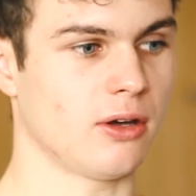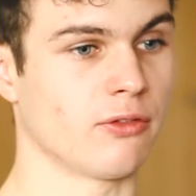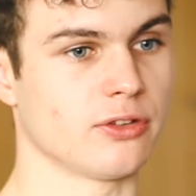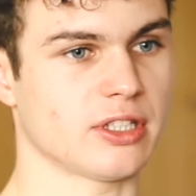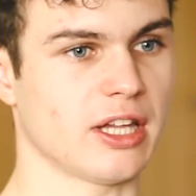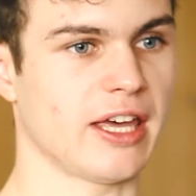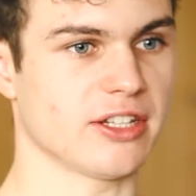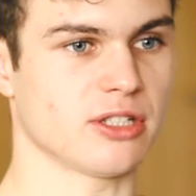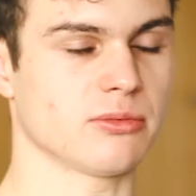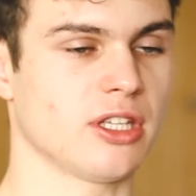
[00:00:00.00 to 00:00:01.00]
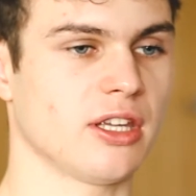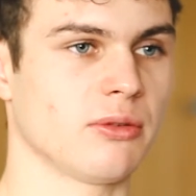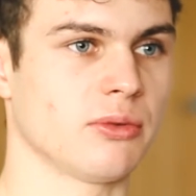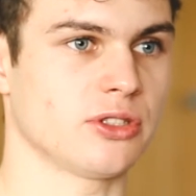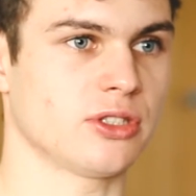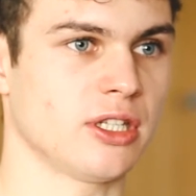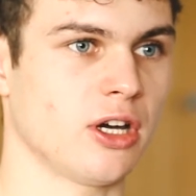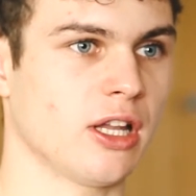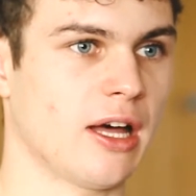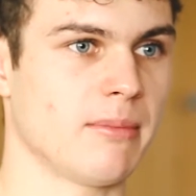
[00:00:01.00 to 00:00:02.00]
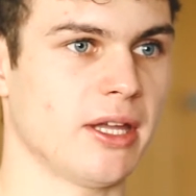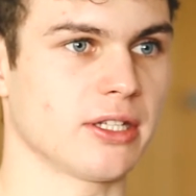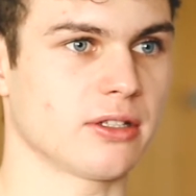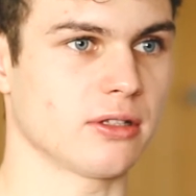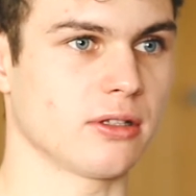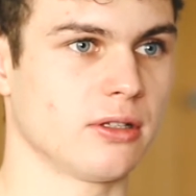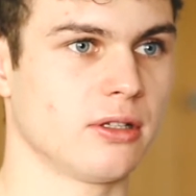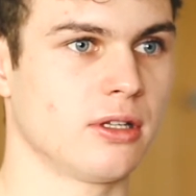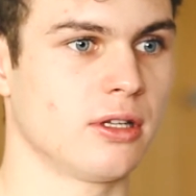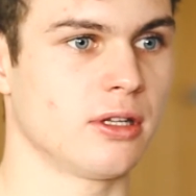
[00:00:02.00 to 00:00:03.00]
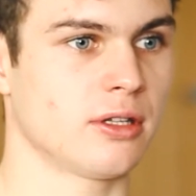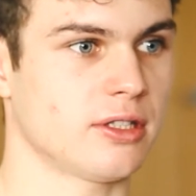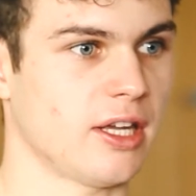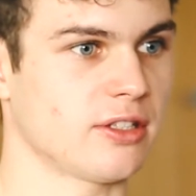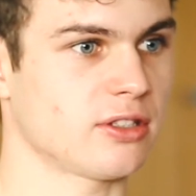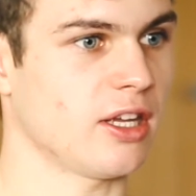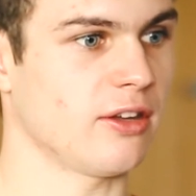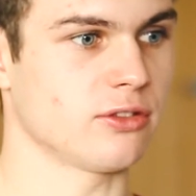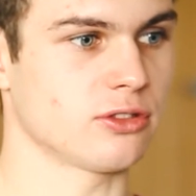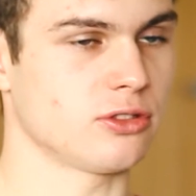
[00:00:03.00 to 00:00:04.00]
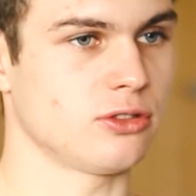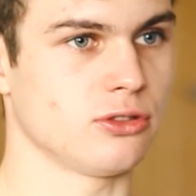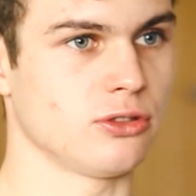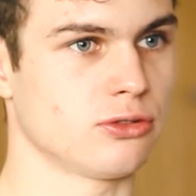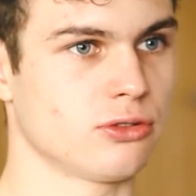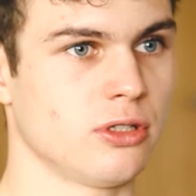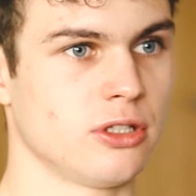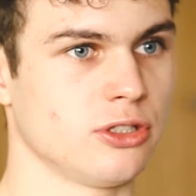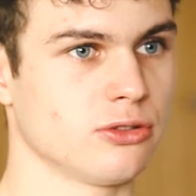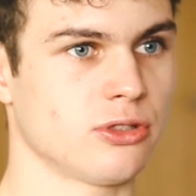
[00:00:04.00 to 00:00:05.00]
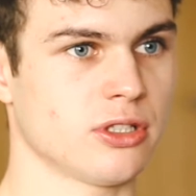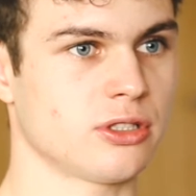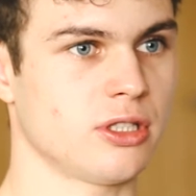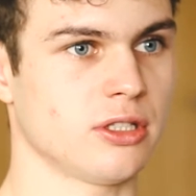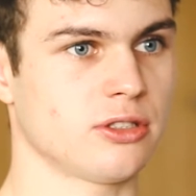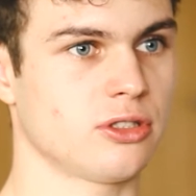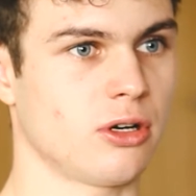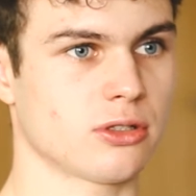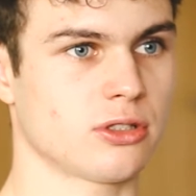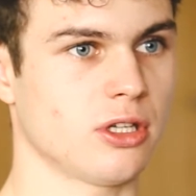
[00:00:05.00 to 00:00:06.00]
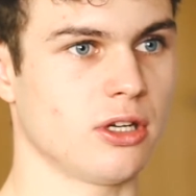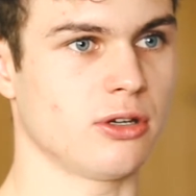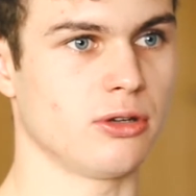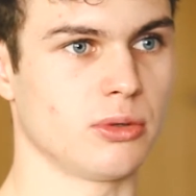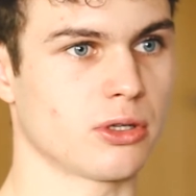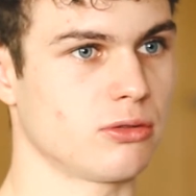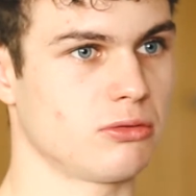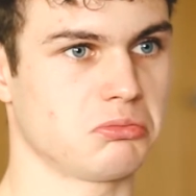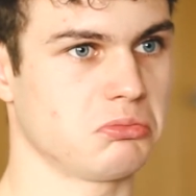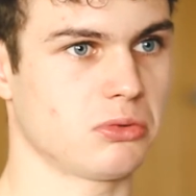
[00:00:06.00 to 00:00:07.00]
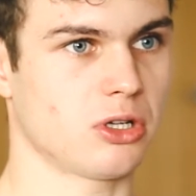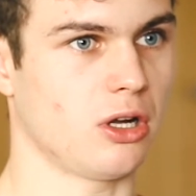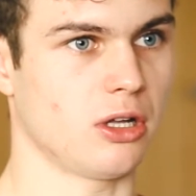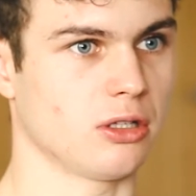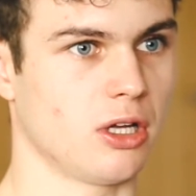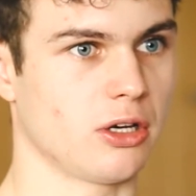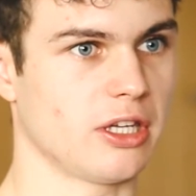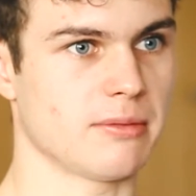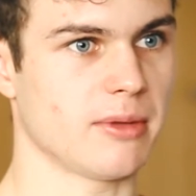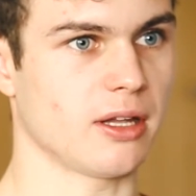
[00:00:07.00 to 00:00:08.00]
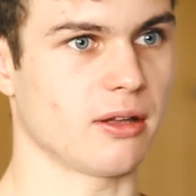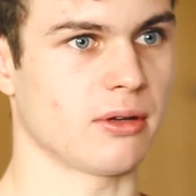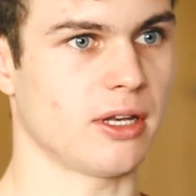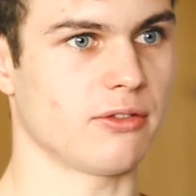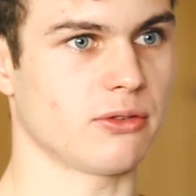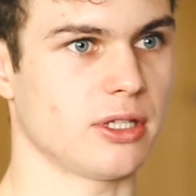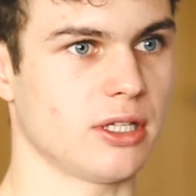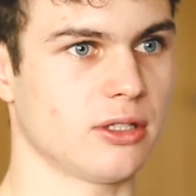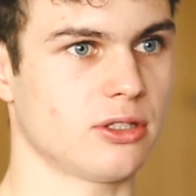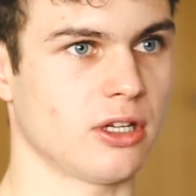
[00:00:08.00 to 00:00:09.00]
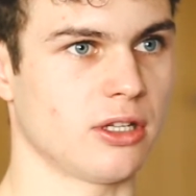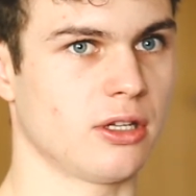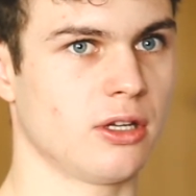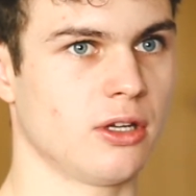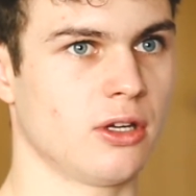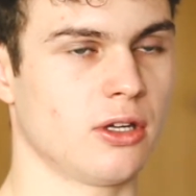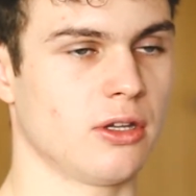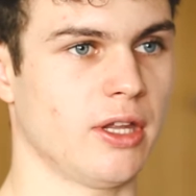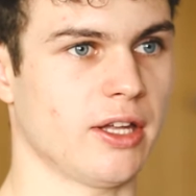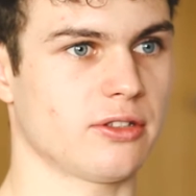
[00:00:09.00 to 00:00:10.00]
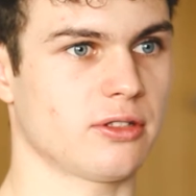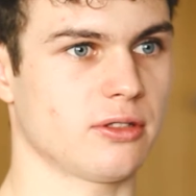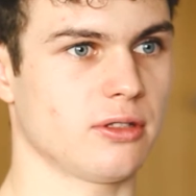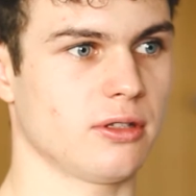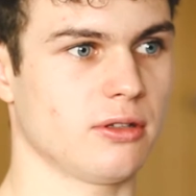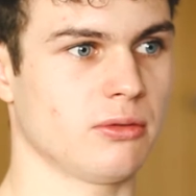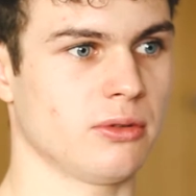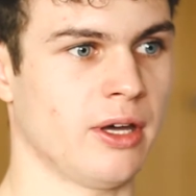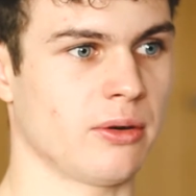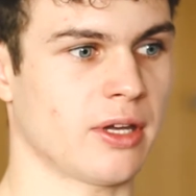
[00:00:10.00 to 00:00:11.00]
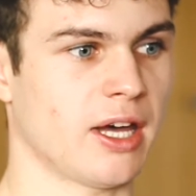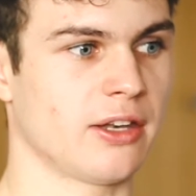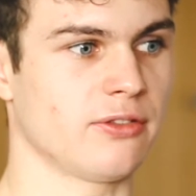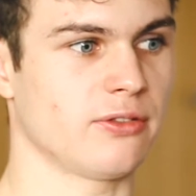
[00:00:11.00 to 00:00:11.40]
obviously HMT, which did all our medical tests, gave us a nutritionist, doctor, who we could call or email whenever we needed to, and that was kind